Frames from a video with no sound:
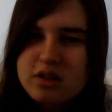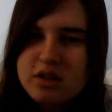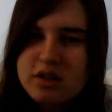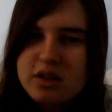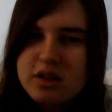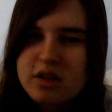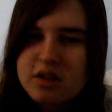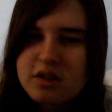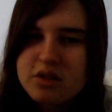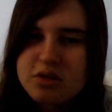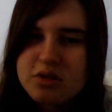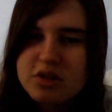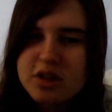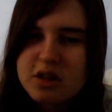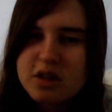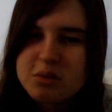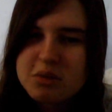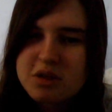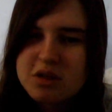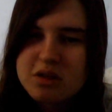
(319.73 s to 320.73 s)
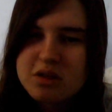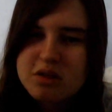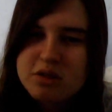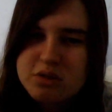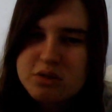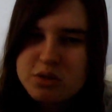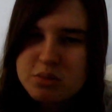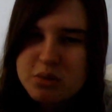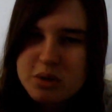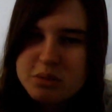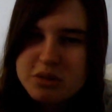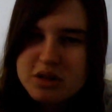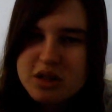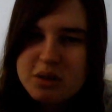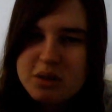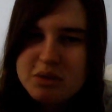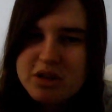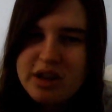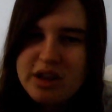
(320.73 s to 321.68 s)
It's like an entertainment news website,